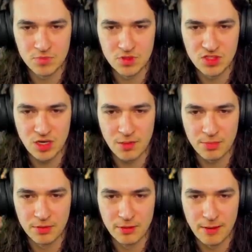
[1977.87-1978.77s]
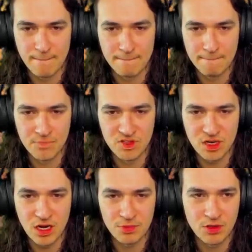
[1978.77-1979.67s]
Stop.
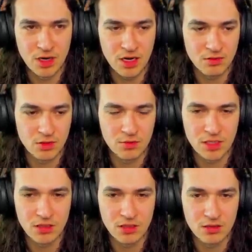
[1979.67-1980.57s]
Stop, you guys. Oh my god.